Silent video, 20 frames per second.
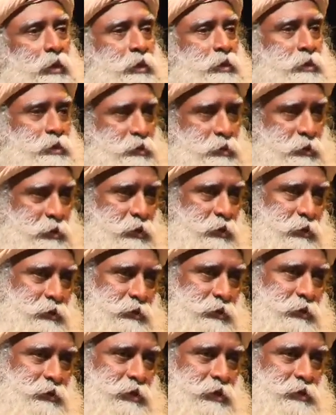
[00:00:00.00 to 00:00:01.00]

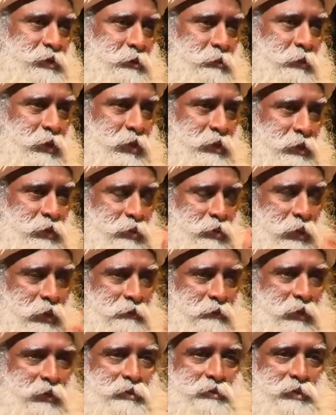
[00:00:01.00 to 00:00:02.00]
still it doesn't matter you
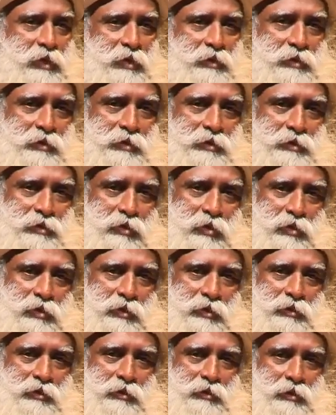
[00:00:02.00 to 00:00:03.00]
have anxiety
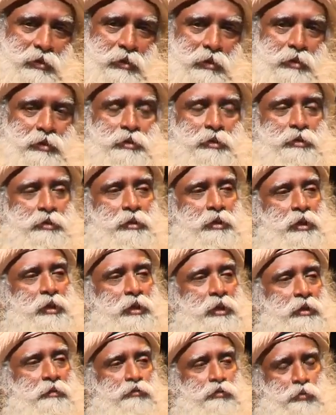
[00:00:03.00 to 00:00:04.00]
disorder
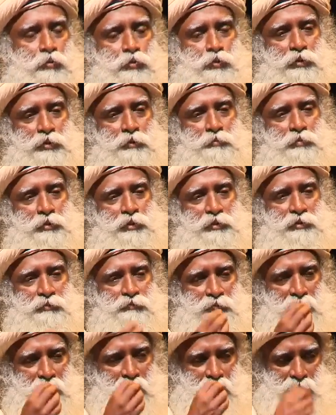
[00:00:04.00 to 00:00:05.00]
Still, if you put a piece
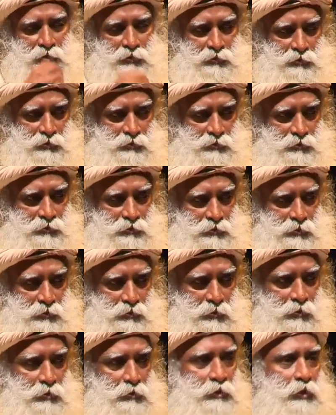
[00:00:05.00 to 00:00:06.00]
of carrot,
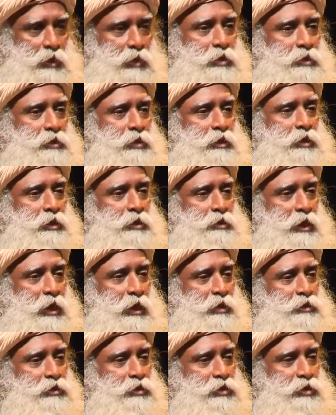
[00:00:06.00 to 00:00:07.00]
there is an
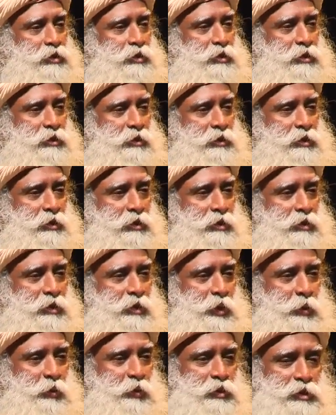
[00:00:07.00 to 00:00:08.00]
intelligence here
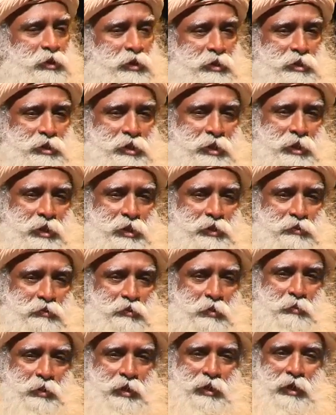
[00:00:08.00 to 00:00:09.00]
which can
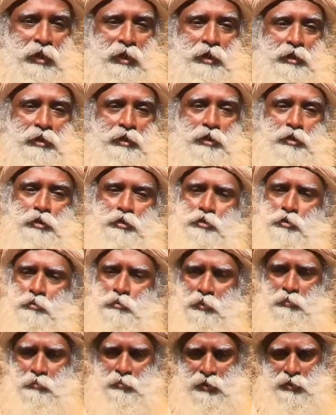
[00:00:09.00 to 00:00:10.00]
transform a carrot into a
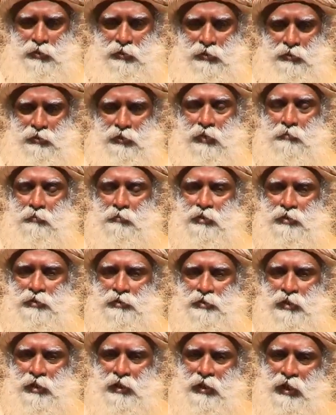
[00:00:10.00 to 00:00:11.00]
human being. That
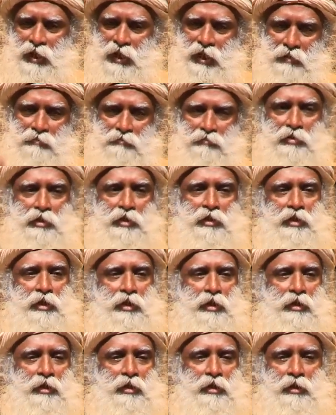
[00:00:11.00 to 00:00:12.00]
means every
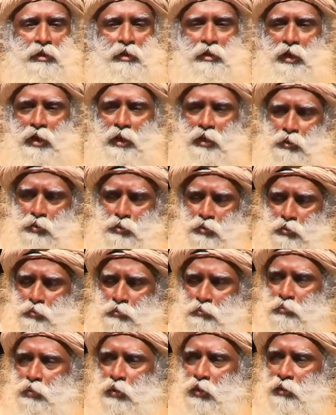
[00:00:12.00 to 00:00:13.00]
day a new
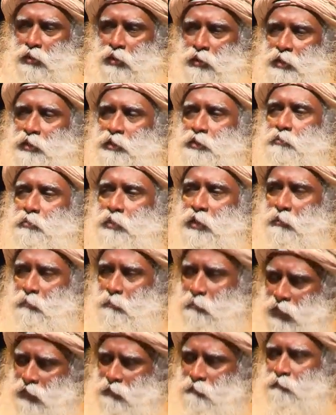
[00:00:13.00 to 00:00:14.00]
body is
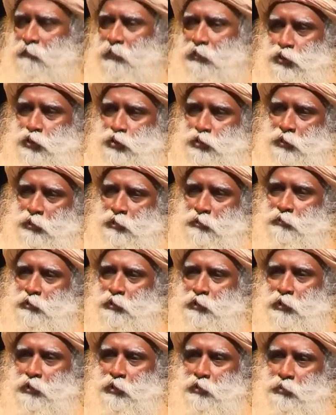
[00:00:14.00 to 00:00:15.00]
being manufactured
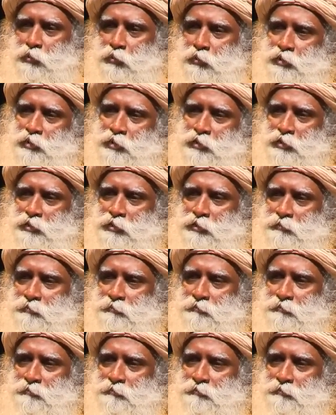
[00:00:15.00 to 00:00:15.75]
within you, isn't it?